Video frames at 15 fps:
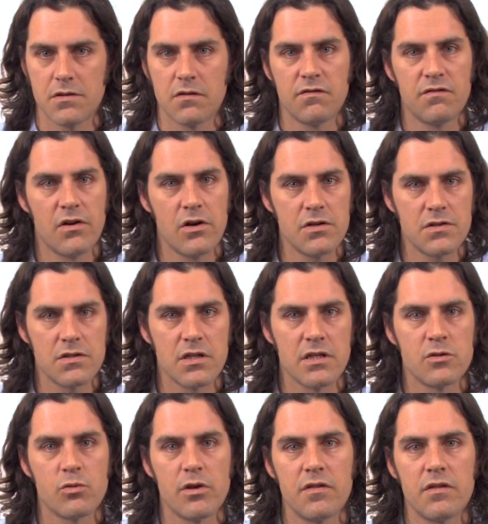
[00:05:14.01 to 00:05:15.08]
The first is
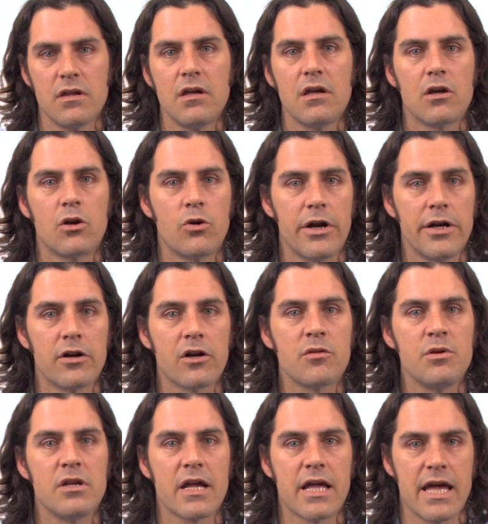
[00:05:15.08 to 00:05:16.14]
with greater
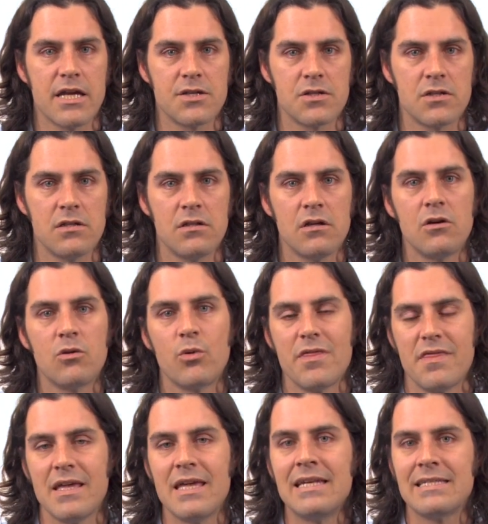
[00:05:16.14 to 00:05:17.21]
communication
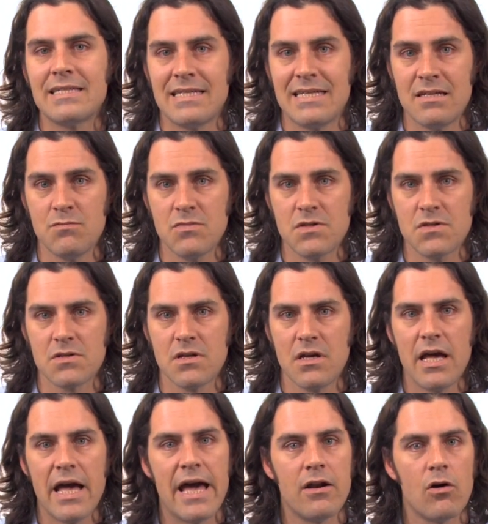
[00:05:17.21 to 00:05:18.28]
within teams
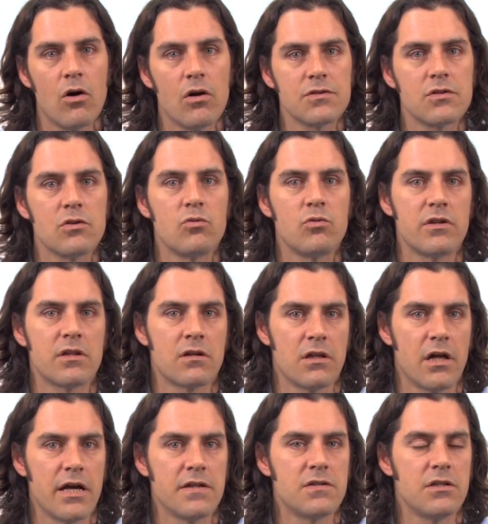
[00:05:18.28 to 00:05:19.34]
and also with
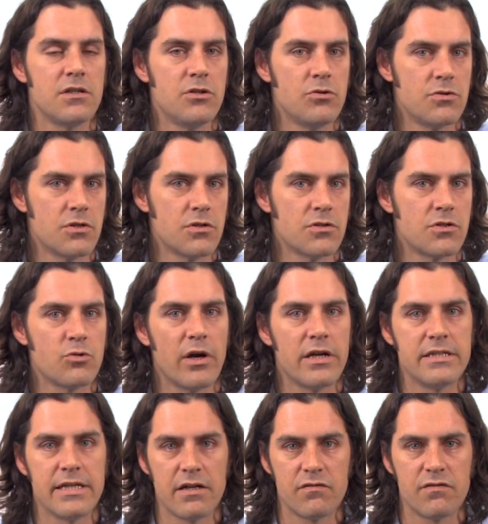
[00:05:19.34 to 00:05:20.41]
clients and users to
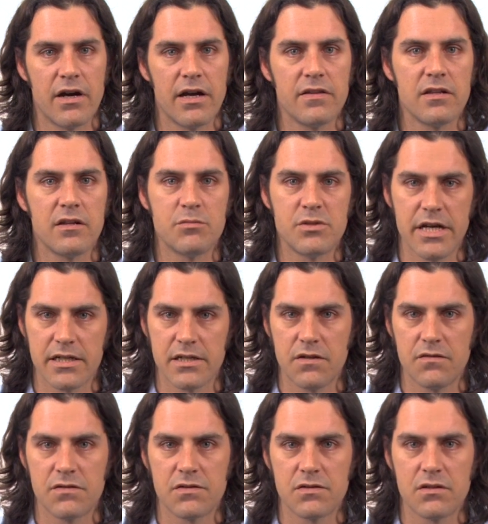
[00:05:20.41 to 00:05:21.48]
identify the
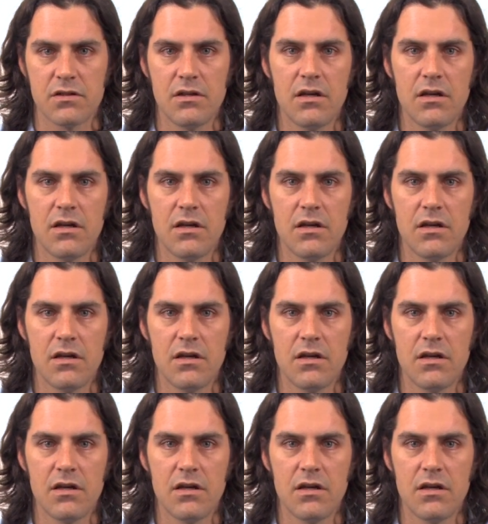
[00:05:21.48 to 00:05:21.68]
objectives.